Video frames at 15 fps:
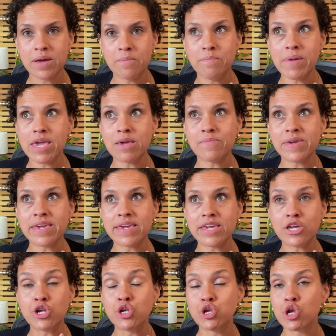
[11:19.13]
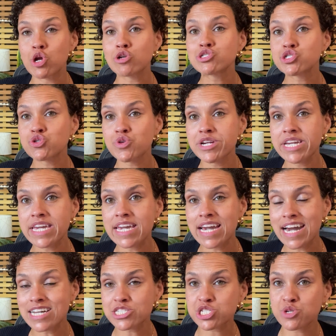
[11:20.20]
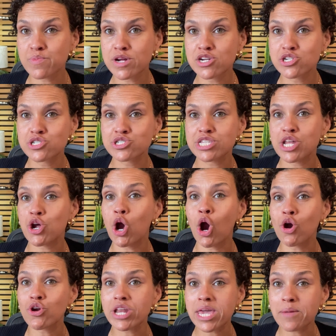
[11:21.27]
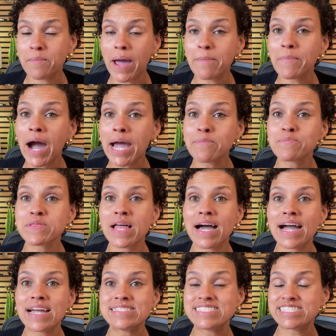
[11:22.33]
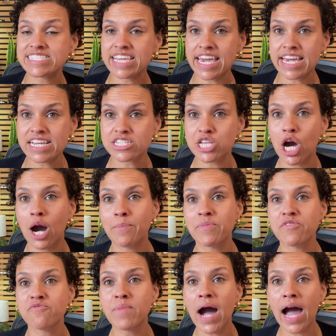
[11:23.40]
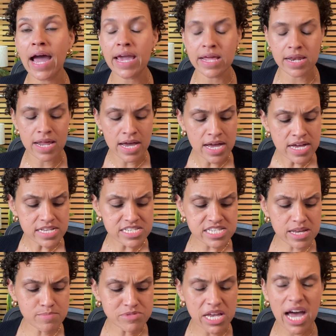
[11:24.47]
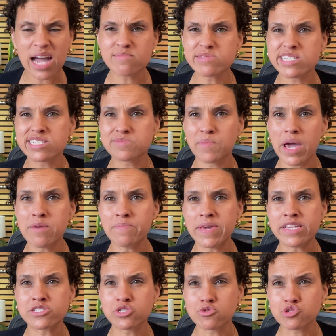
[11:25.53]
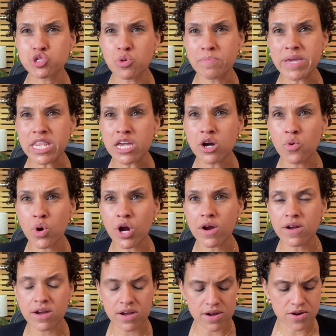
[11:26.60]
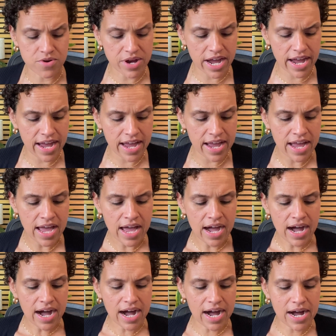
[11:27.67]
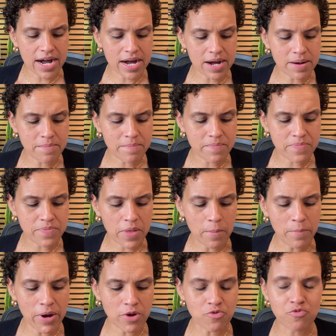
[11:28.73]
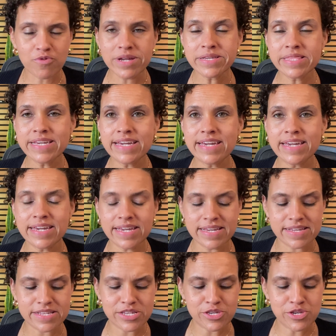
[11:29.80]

maybe nurturing customers that are already in my pipeline, staying top of mind. Sometimes this might be social media work, okay? But really,